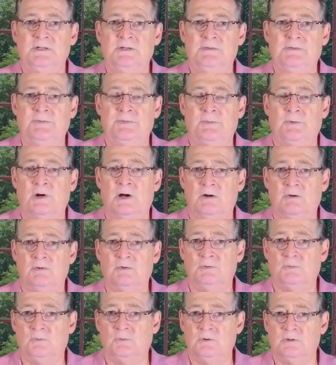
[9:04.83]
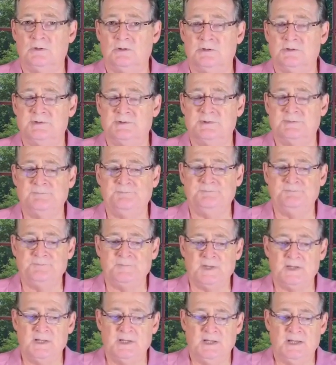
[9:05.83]
through our own words.
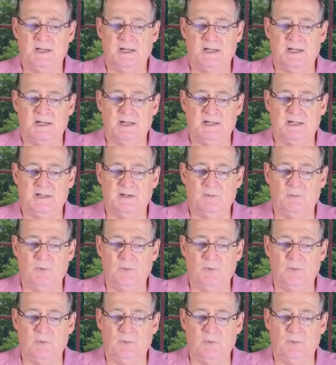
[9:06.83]
Uh,